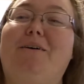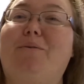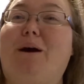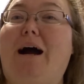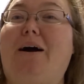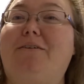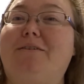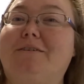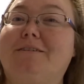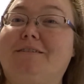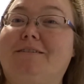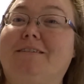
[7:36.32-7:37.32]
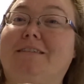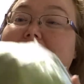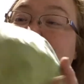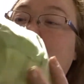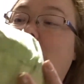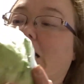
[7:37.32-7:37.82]
Wow.
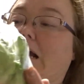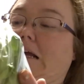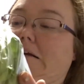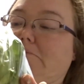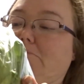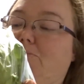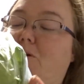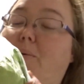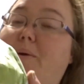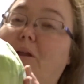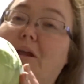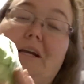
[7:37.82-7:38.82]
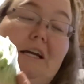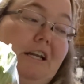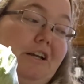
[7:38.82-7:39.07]
Probably only gonna